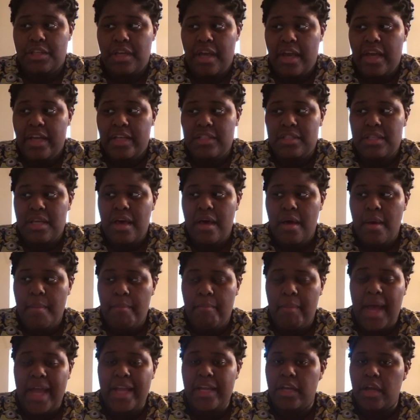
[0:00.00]
you guys
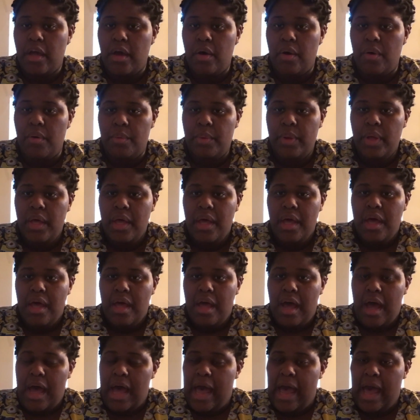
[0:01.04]
might know,
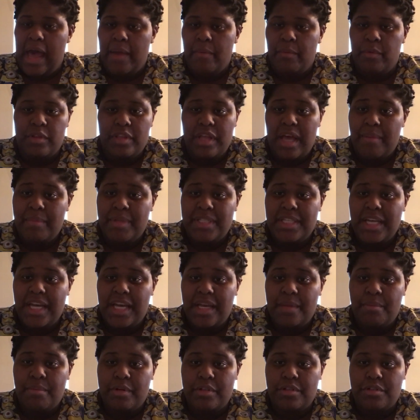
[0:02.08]
I will not be
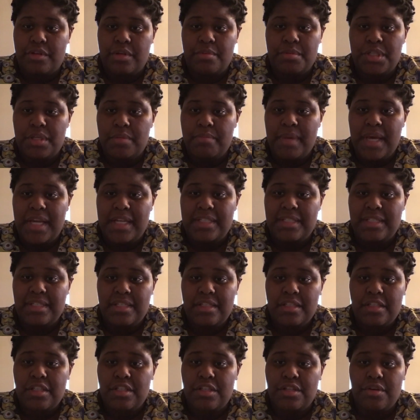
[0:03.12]
taking prescription
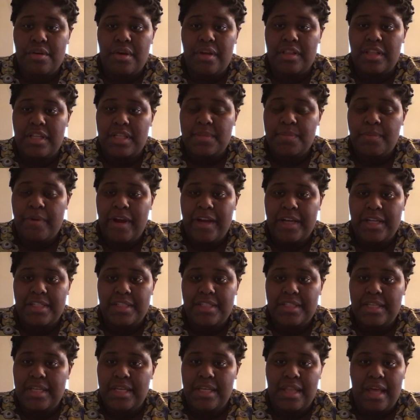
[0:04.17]
medicines during this
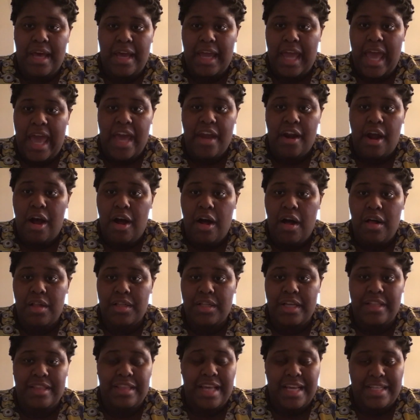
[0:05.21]
pregnancy, like at
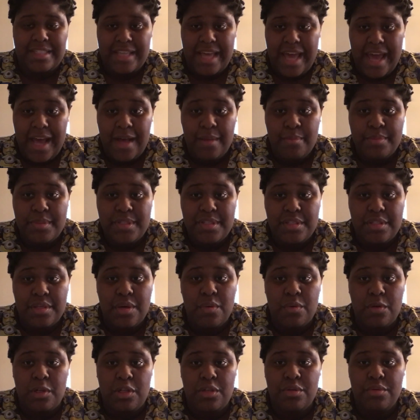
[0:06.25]
all, unless
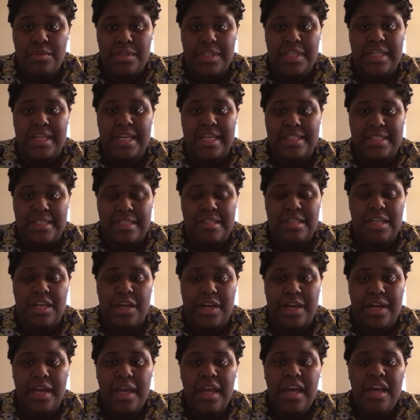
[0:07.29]
absolutely
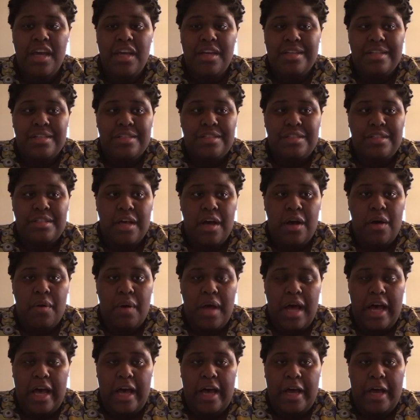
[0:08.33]
necessary. So